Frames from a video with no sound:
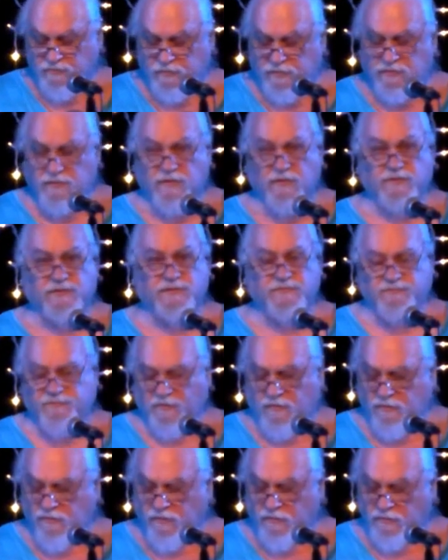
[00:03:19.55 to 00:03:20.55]
worlds
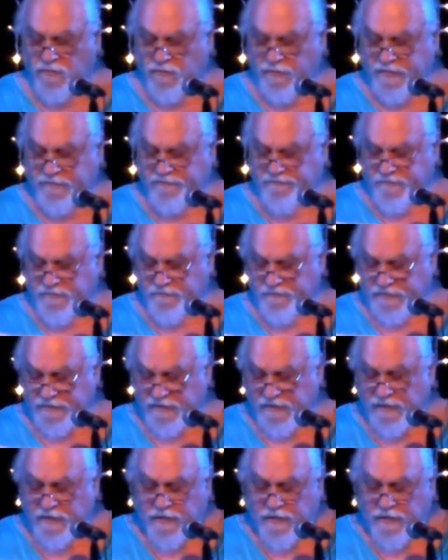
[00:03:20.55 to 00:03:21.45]
fall away from me,